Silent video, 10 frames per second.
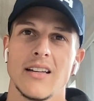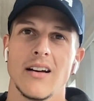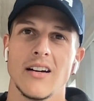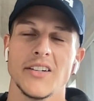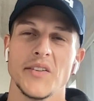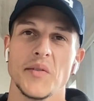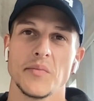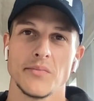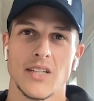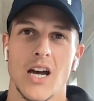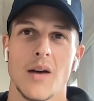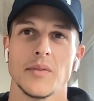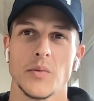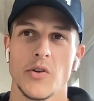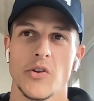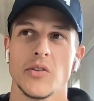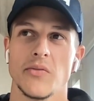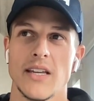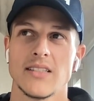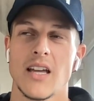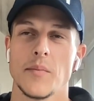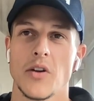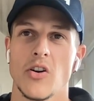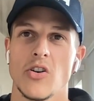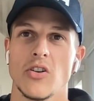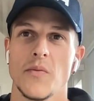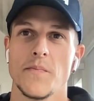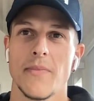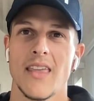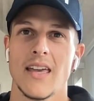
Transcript: um, Thomas we were on a Facetime call,